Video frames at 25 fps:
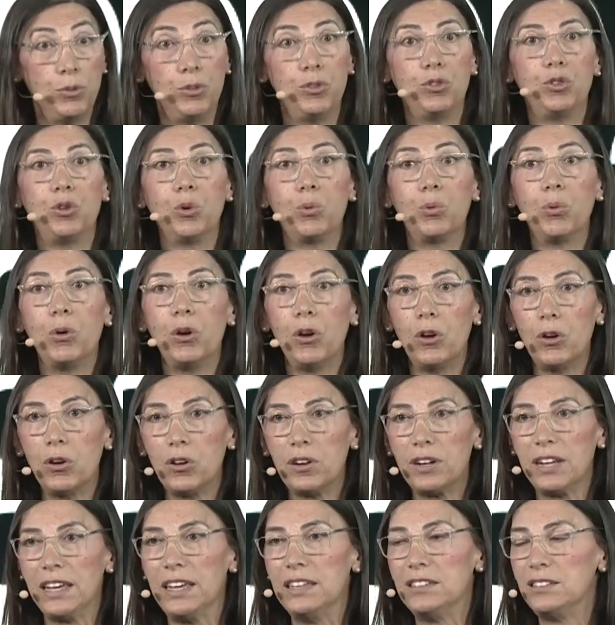the world
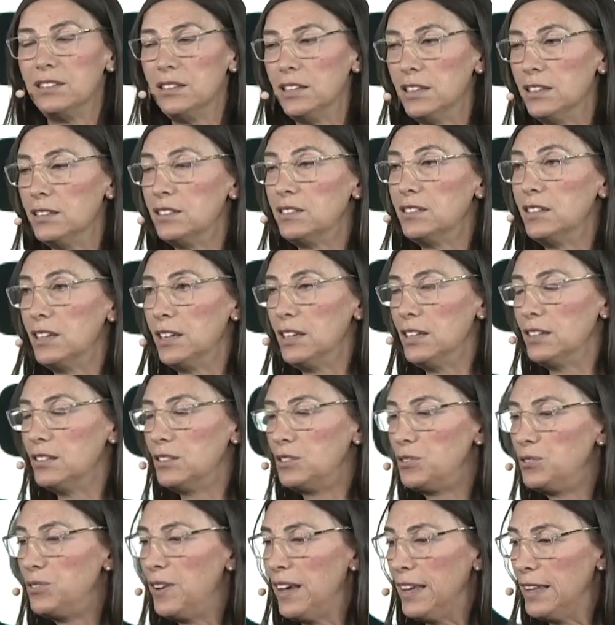is
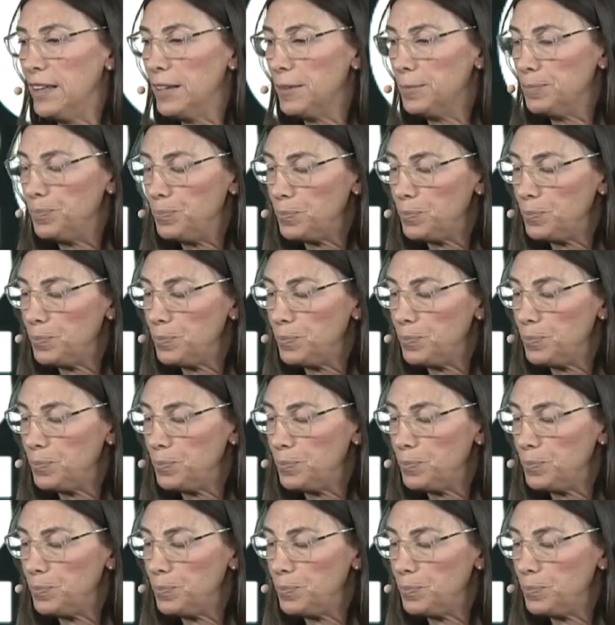fed.